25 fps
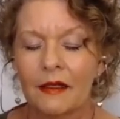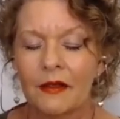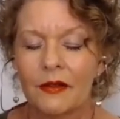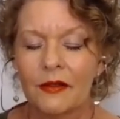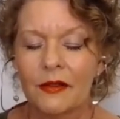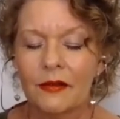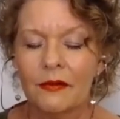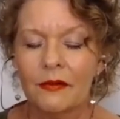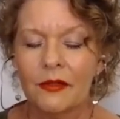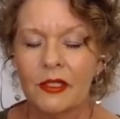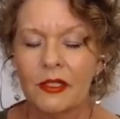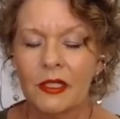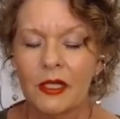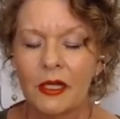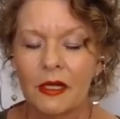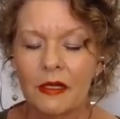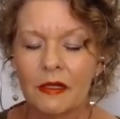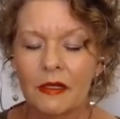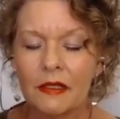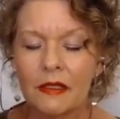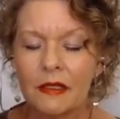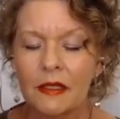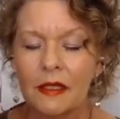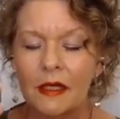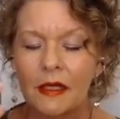So
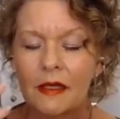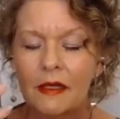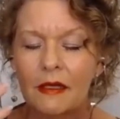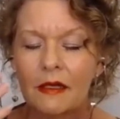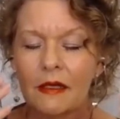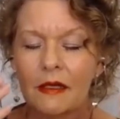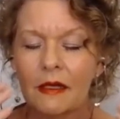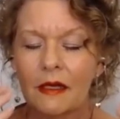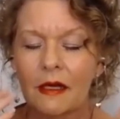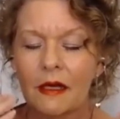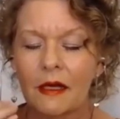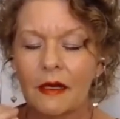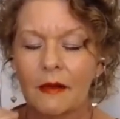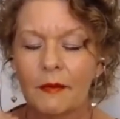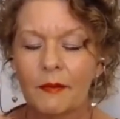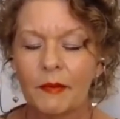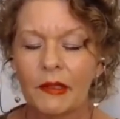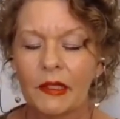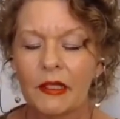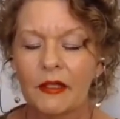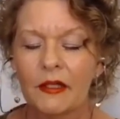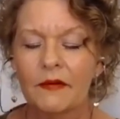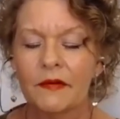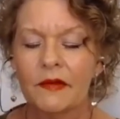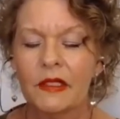just take a
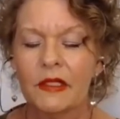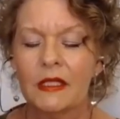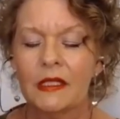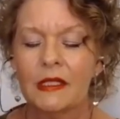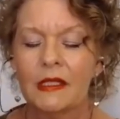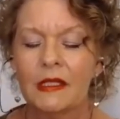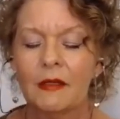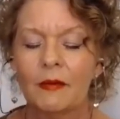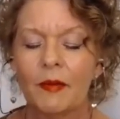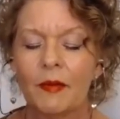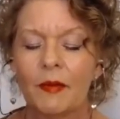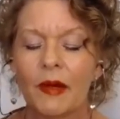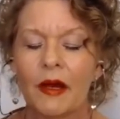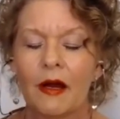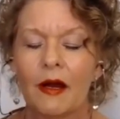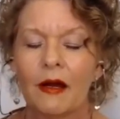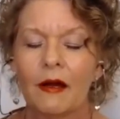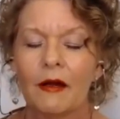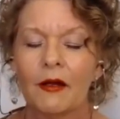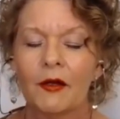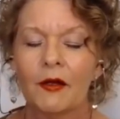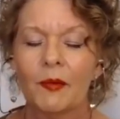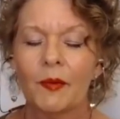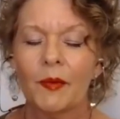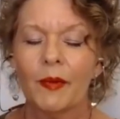couple of deep
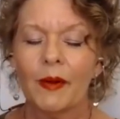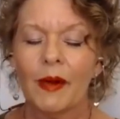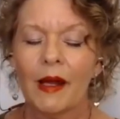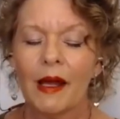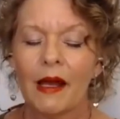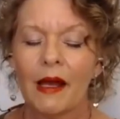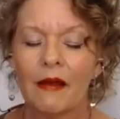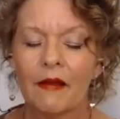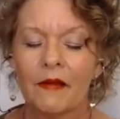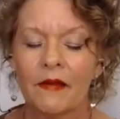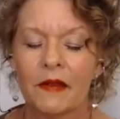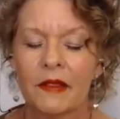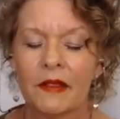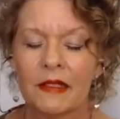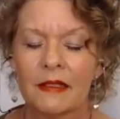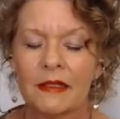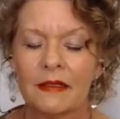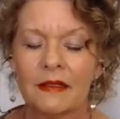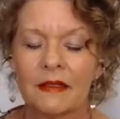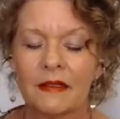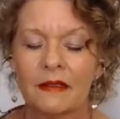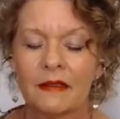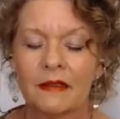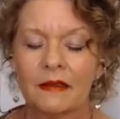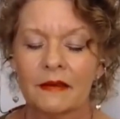heart
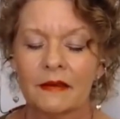breaths.